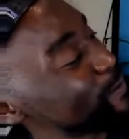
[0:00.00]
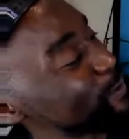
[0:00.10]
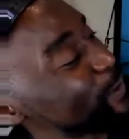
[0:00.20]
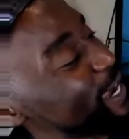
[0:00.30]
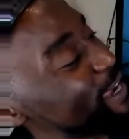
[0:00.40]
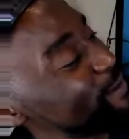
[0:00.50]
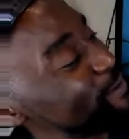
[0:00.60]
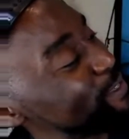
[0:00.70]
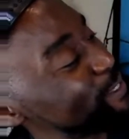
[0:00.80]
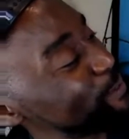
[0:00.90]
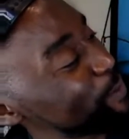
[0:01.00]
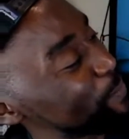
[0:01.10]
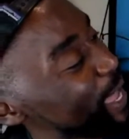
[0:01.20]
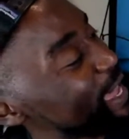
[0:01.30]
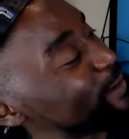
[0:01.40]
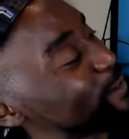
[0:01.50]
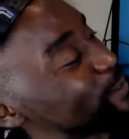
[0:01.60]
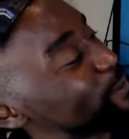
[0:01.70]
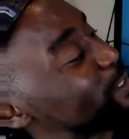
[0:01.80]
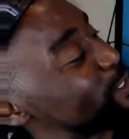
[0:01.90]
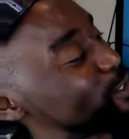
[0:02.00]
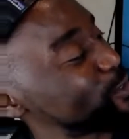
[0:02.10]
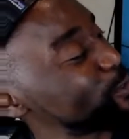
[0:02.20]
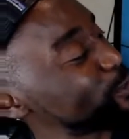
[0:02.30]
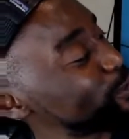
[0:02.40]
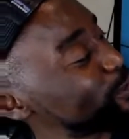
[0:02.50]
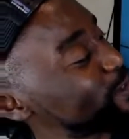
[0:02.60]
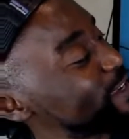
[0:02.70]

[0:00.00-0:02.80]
the waves, we paddle toward shore.